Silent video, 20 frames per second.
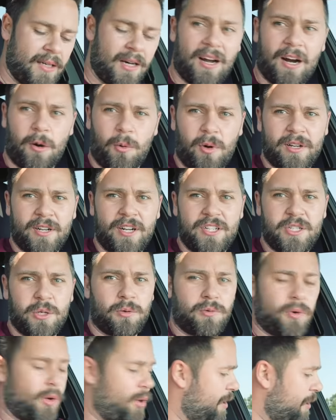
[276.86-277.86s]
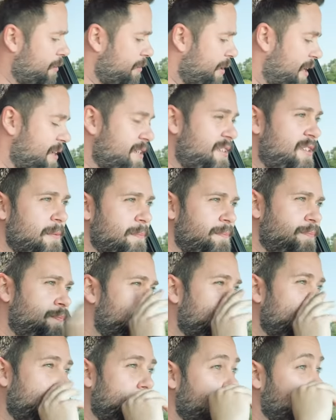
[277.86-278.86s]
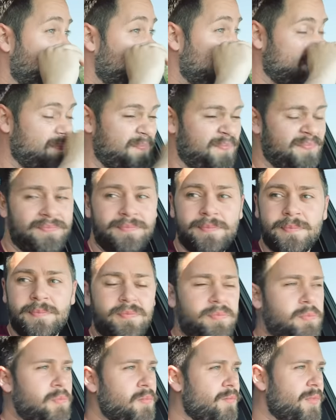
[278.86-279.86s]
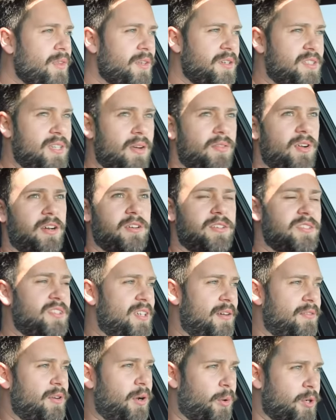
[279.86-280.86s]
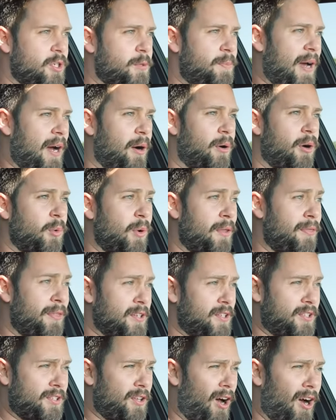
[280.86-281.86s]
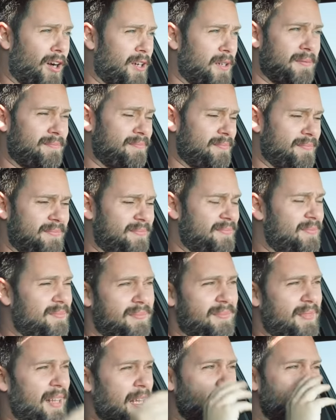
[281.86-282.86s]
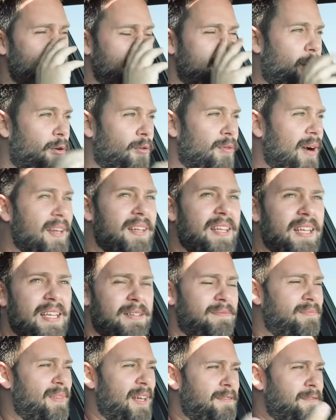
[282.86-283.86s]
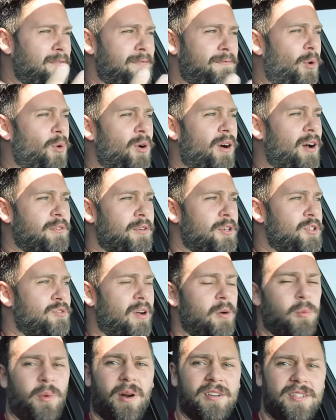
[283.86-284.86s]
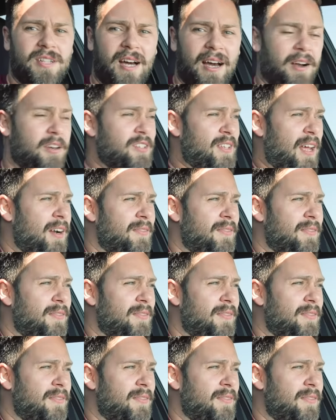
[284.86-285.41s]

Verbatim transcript: All right, we're going to do a rolling race because 707 horsepower with the stock like Pirelli like 400 treadwear tires, I